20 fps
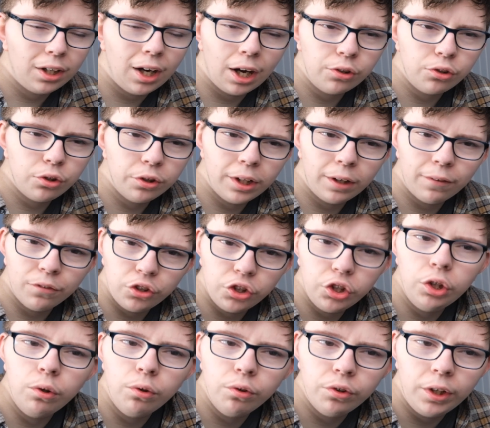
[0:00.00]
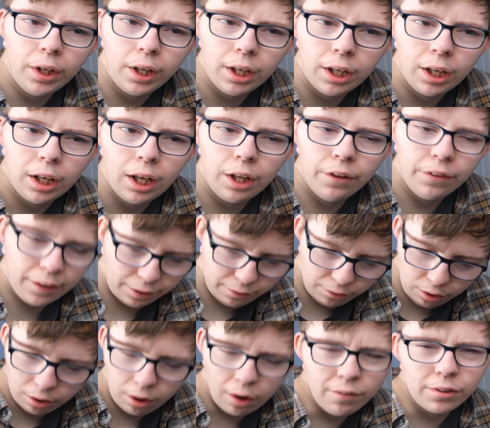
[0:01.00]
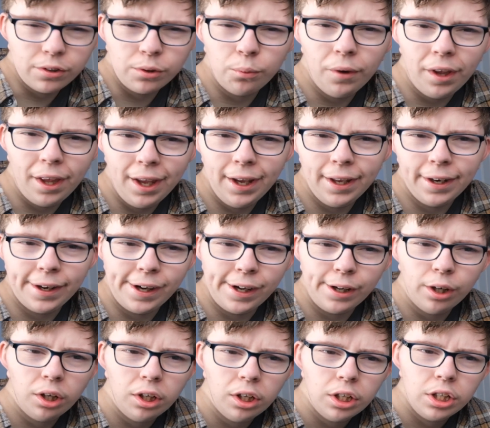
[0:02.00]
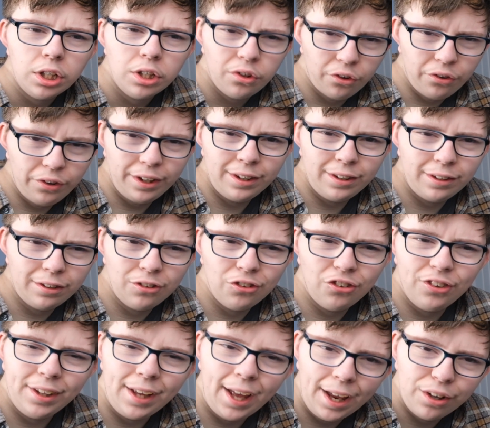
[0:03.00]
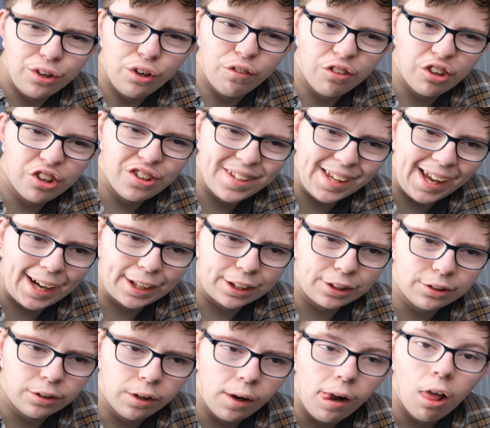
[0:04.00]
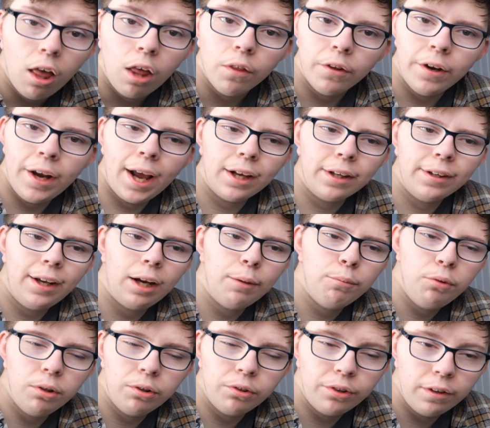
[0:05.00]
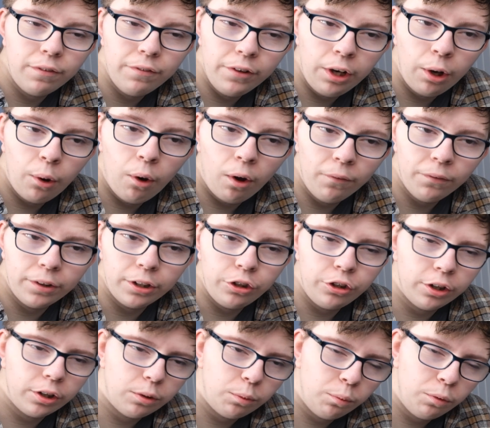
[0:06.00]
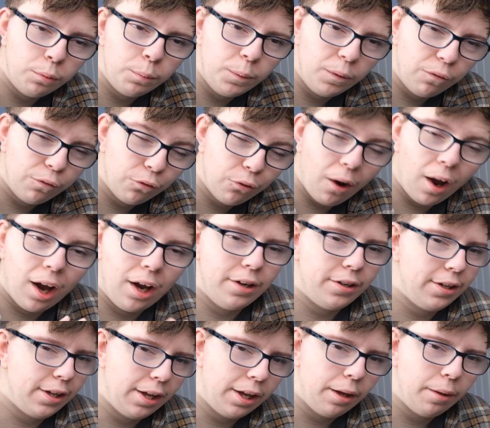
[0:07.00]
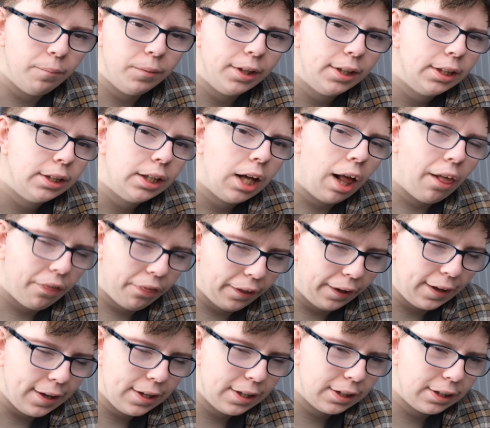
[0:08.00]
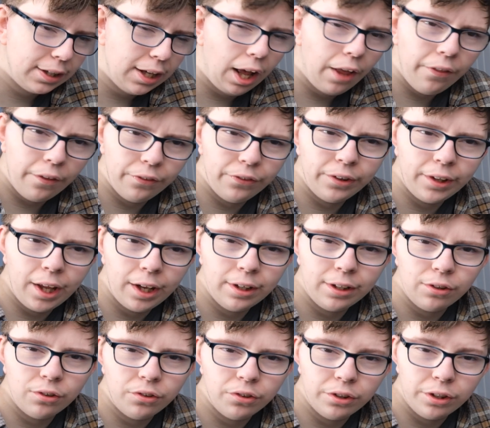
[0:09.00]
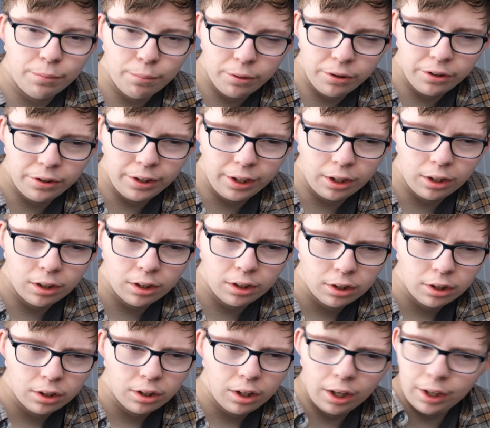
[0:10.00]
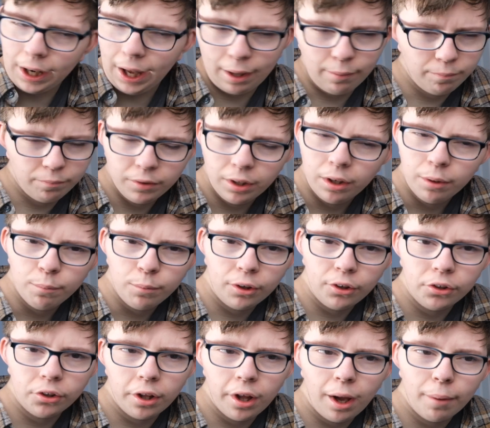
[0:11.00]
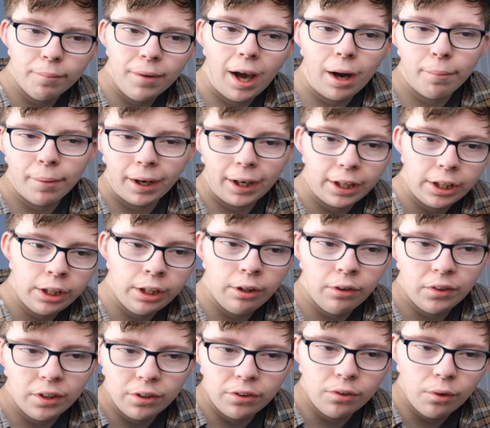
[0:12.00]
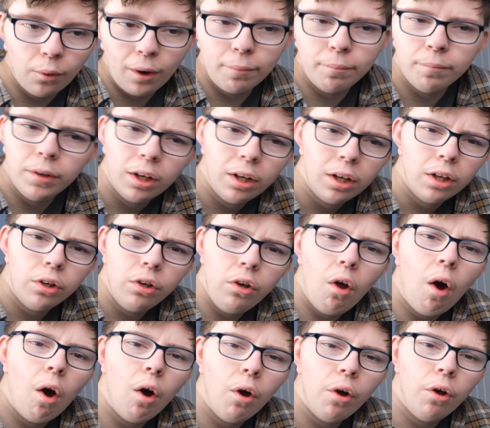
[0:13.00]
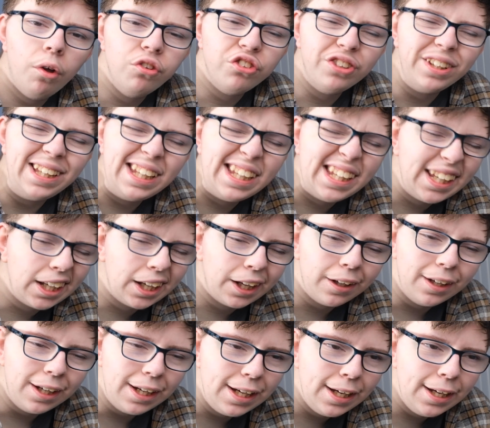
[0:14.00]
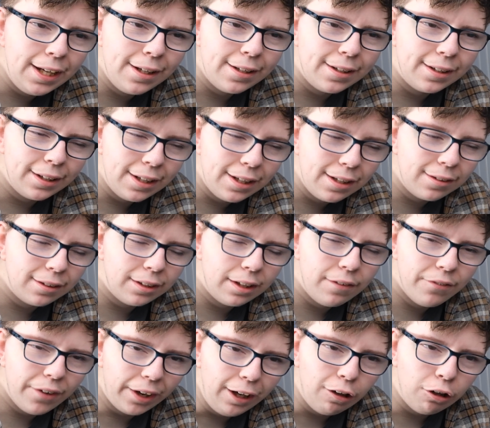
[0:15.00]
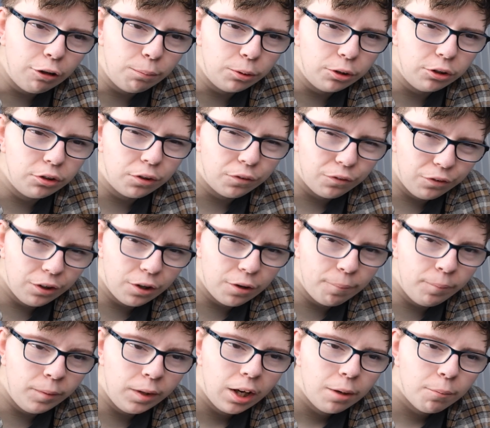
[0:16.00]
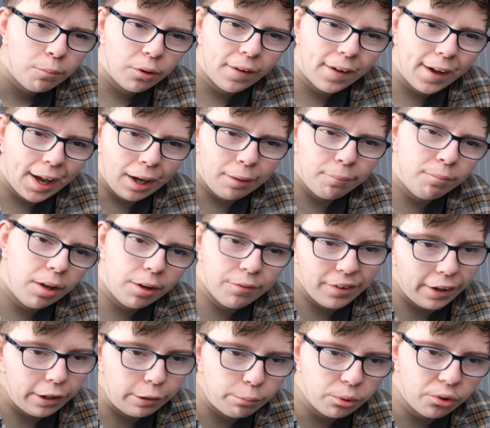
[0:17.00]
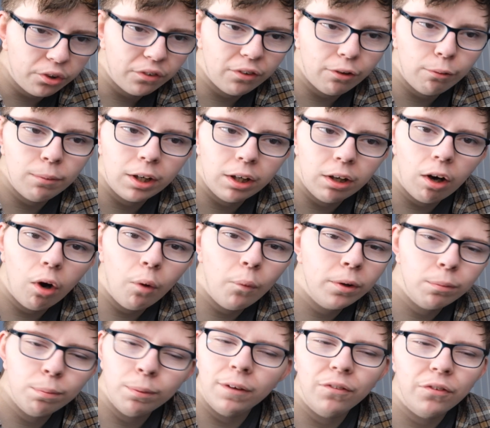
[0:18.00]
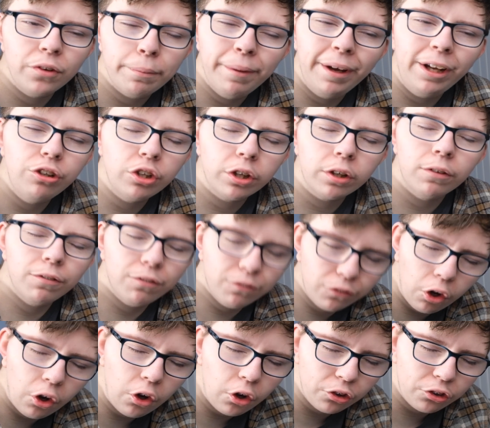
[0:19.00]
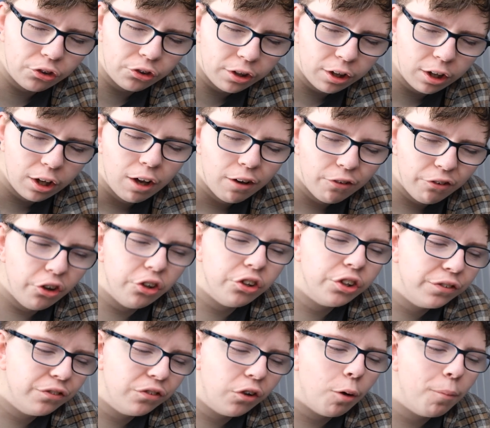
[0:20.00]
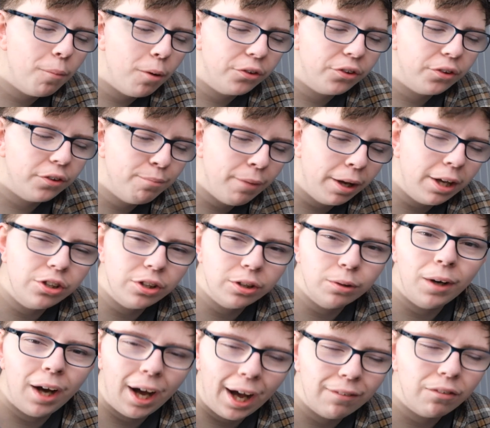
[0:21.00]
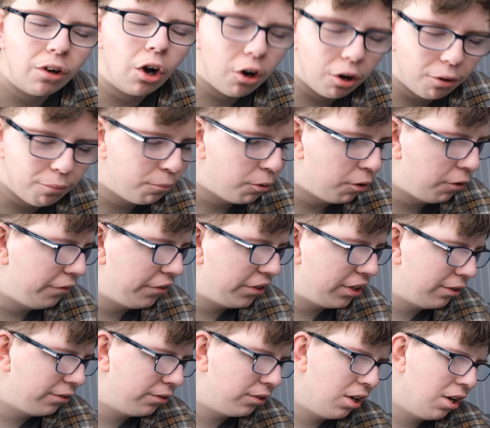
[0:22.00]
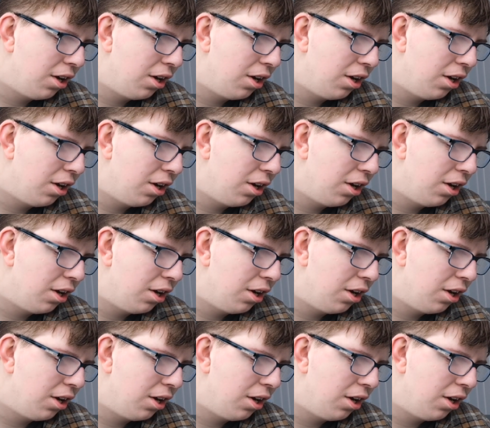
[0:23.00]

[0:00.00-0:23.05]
I'll do that for Tuesday. And then, obviously, we're here now. So this is just the end of the cycle. The next time you'll see a video on this channel will be Friday, I think. And then Saturday, Sunday, Monday again. Because I'm now back in uni, so I'm not as easily available to film. But I am available to film. It'll always be for the main channel first. First and foremost, the main channel will have a lot more videos.